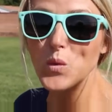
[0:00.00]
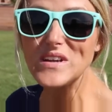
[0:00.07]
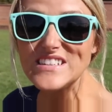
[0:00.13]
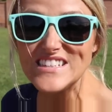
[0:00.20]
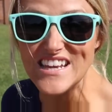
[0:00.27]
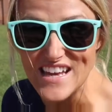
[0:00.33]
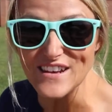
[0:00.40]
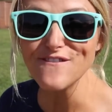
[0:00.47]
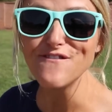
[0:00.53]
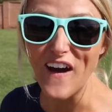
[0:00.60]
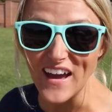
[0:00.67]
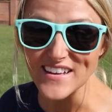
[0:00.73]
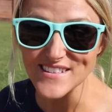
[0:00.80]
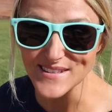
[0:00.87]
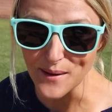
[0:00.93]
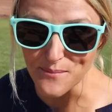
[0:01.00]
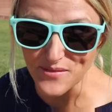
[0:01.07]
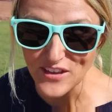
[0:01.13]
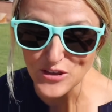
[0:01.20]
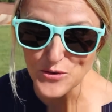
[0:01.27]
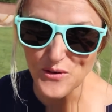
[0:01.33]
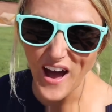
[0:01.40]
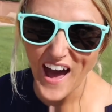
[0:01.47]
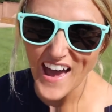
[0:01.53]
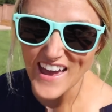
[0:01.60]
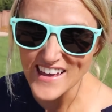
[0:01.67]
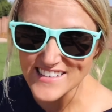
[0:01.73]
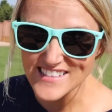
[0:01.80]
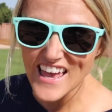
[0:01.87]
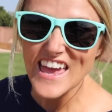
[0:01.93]
We did find something, you
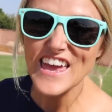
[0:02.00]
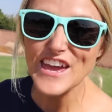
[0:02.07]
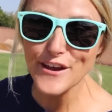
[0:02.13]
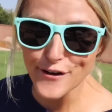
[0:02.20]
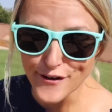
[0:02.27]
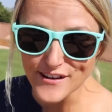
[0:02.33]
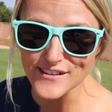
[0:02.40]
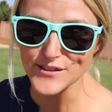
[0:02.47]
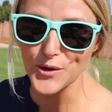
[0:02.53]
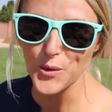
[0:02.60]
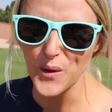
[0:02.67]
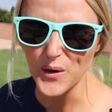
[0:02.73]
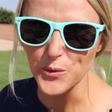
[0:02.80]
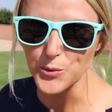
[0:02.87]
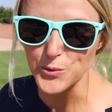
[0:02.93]
guys. Here is a quick